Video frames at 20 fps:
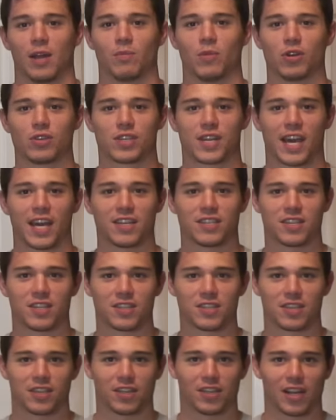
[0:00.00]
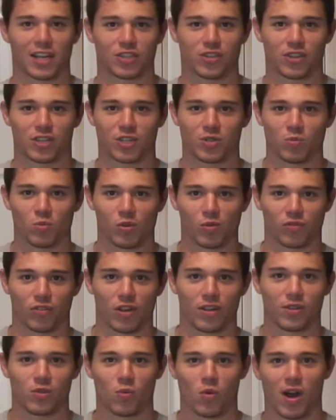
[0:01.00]
In most cases, an electrician will
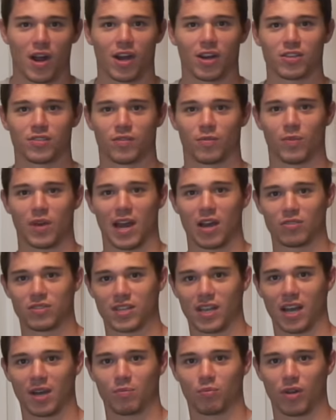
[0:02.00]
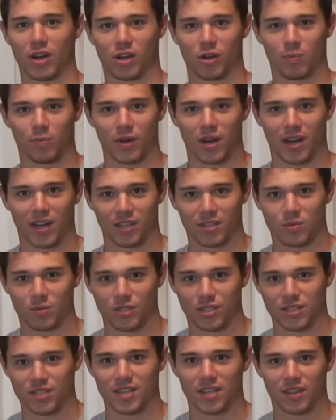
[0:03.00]
run the wires from the outside breaker box,
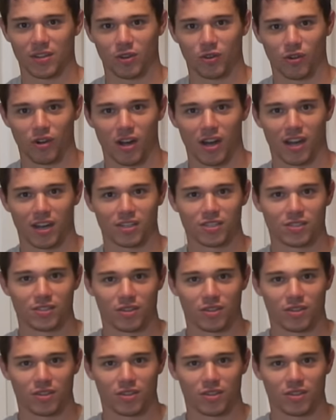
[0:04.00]
which is in the garage,